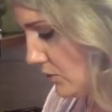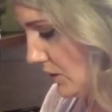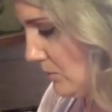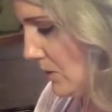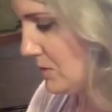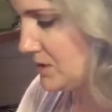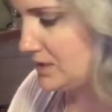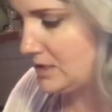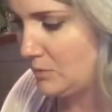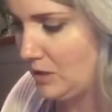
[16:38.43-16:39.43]
for green peppers,
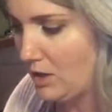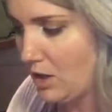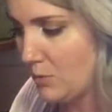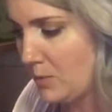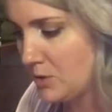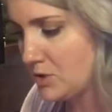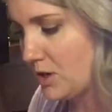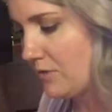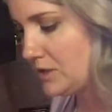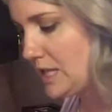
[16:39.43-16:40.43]
it doesn't mean all peppers are
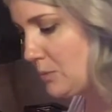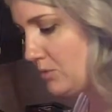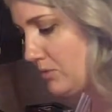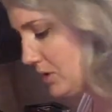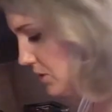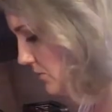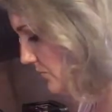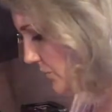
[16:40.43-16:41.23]
off the table for you.